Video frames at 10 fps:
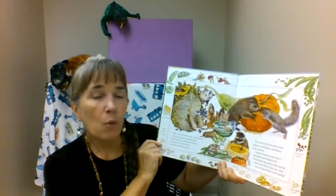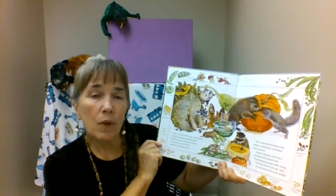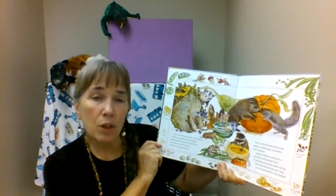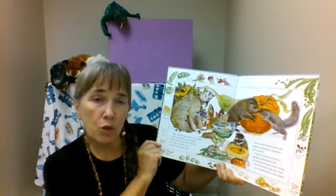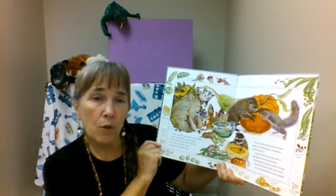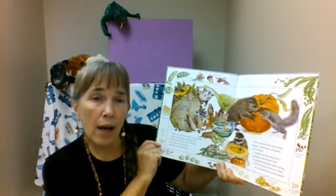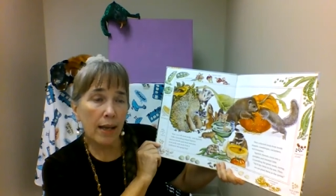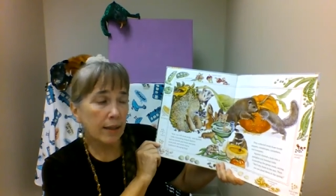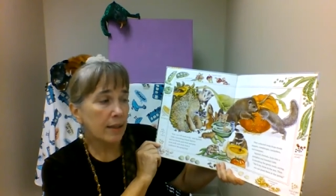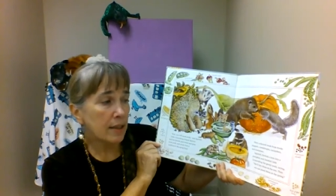We'll
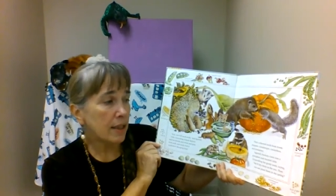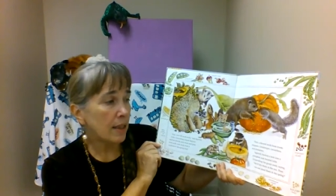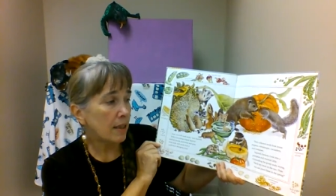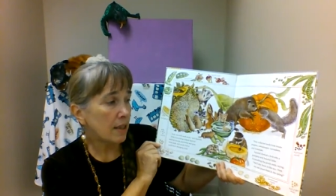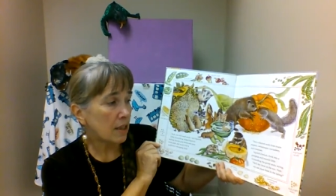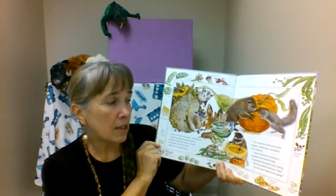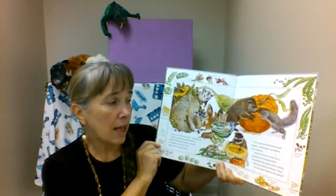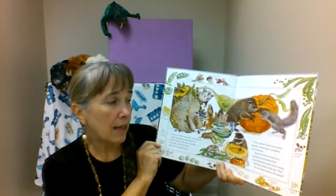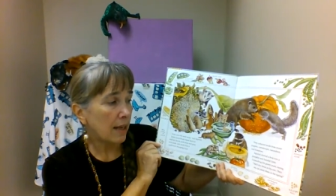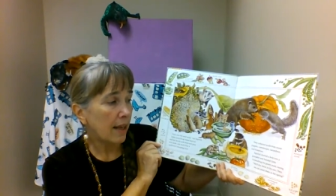dry these in the
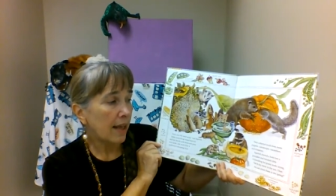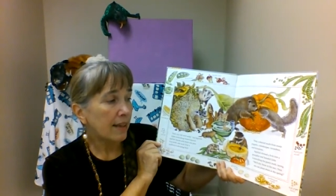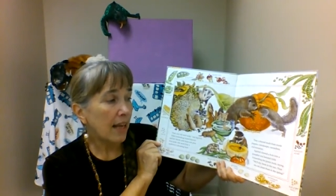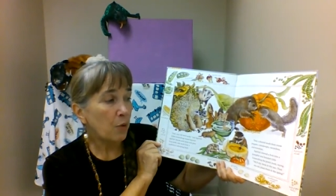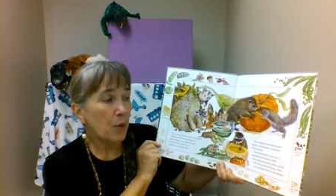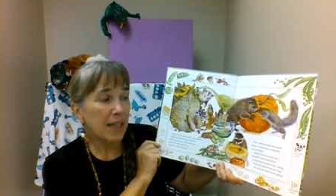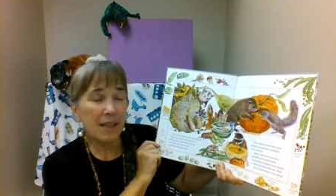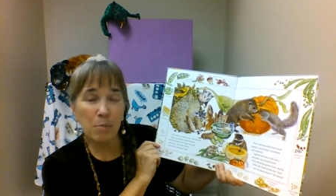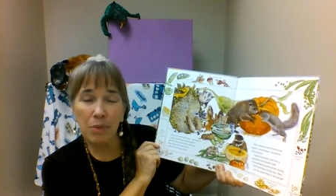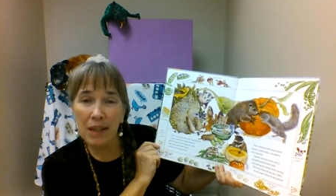sun, then we
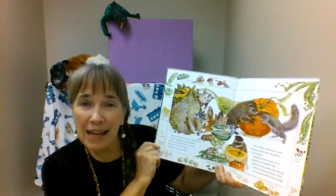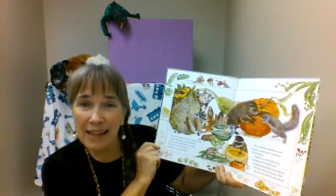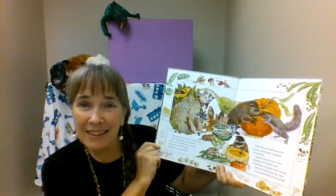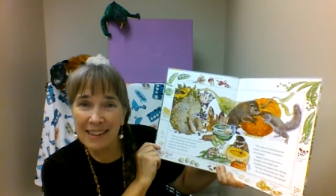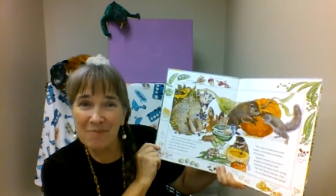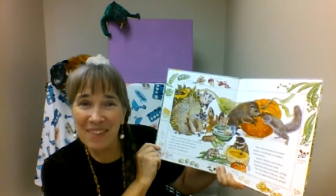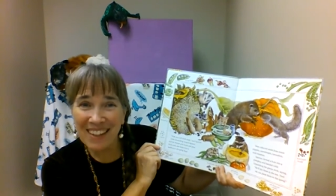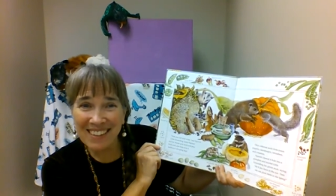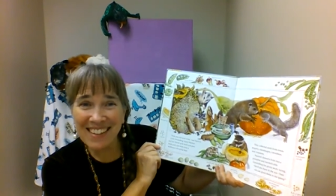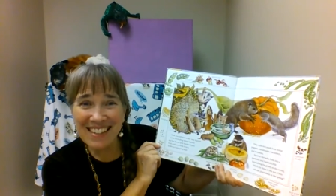can plant them
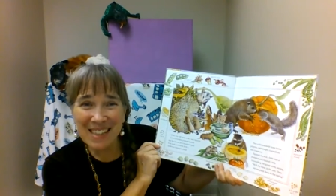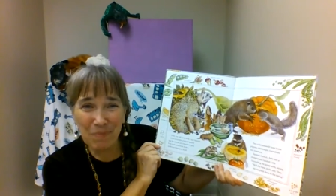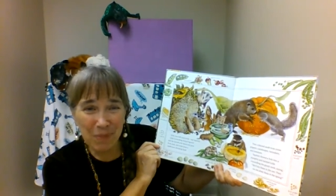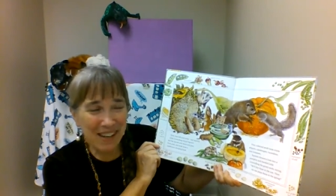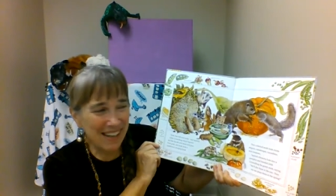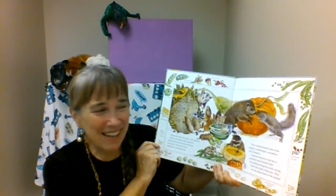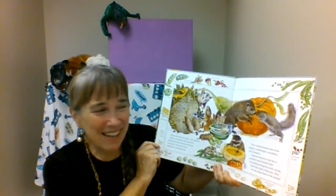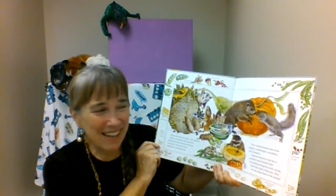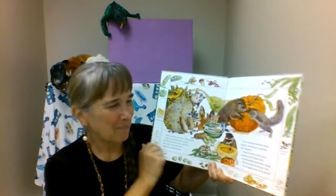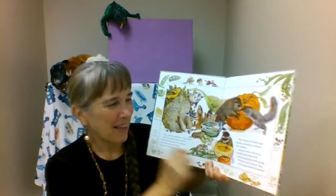in the
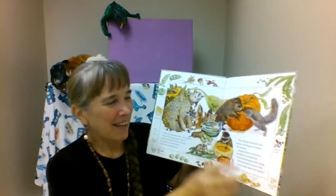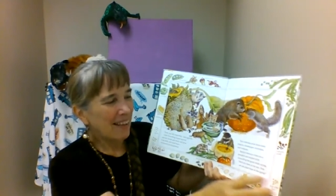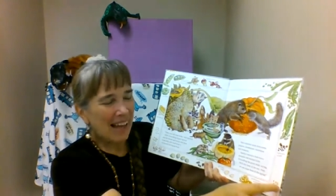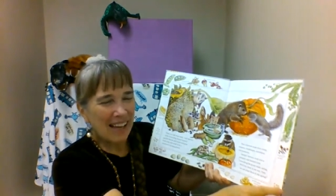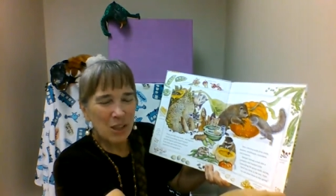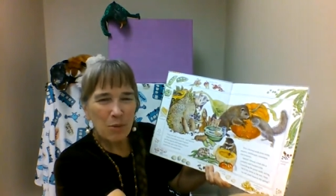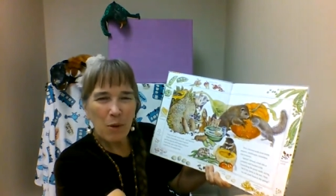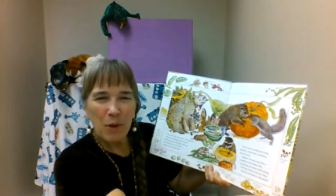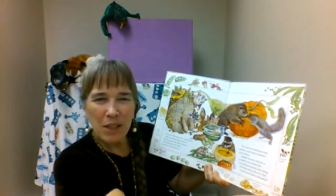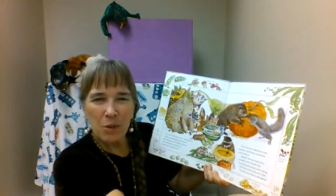spring. That's
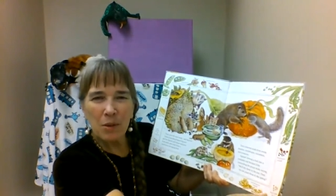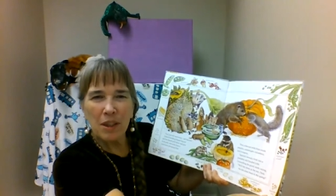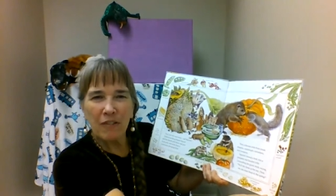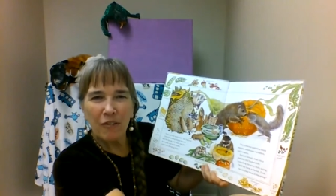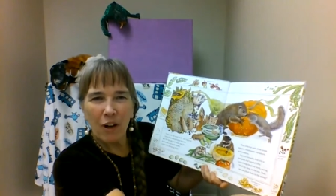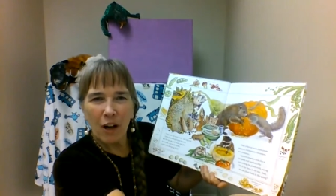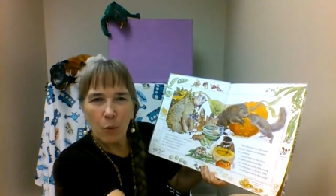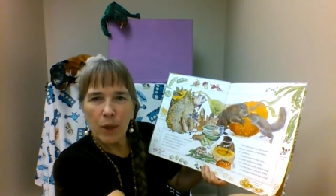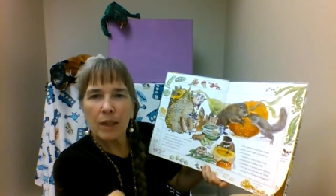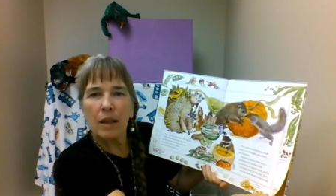what we do in the fall.
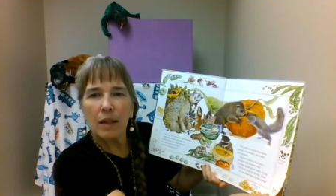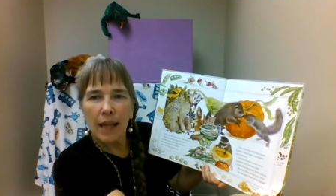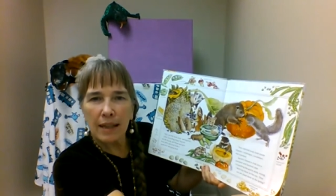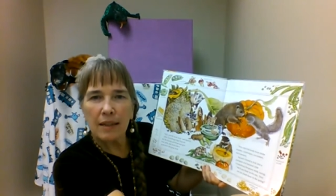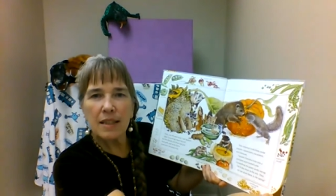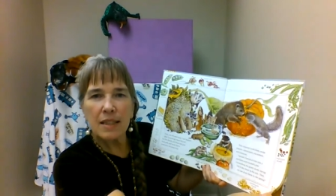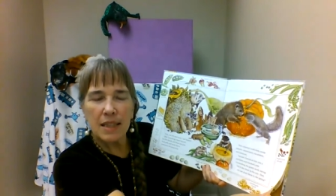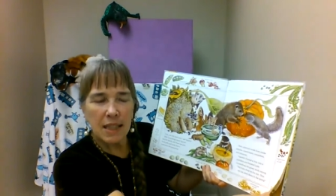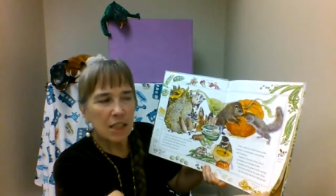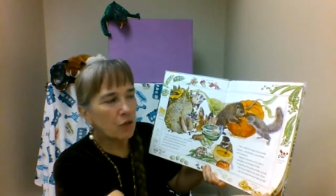We collect the
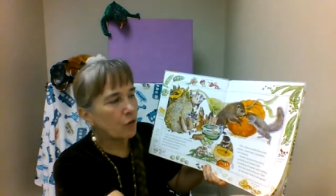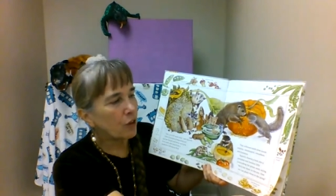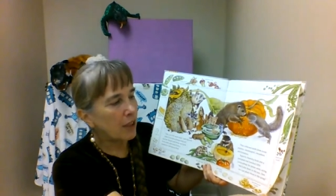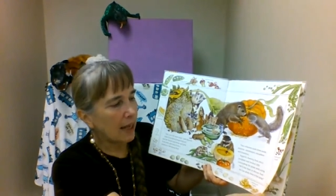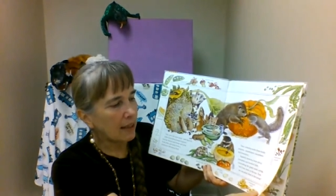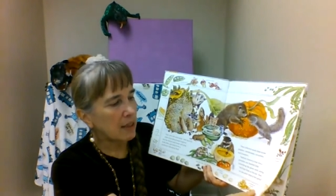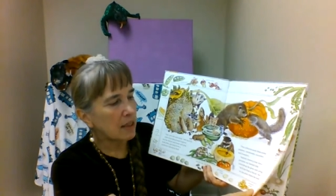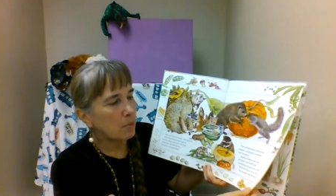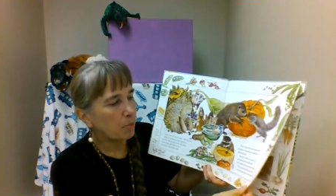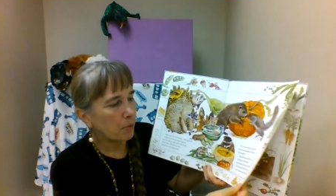seeds for next
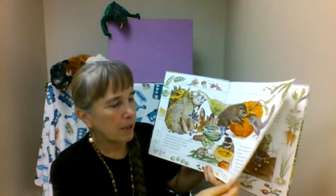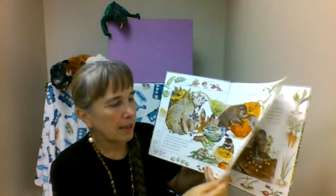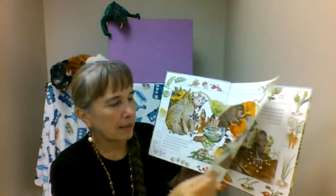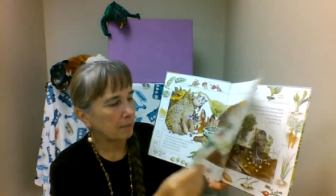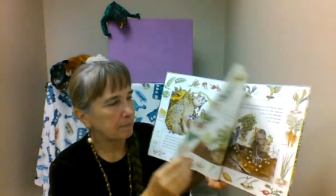spring.